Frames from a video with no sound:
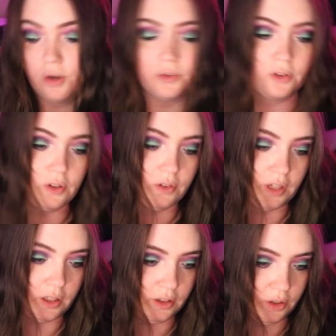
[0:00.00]
Oh, so there's
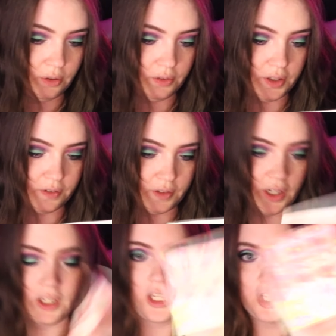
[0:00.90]
like little
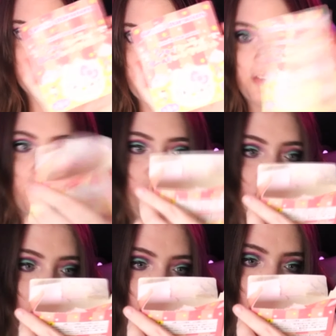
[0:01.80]
different keychains.
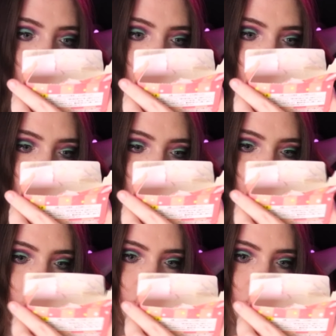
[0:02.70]
Looks like there's one,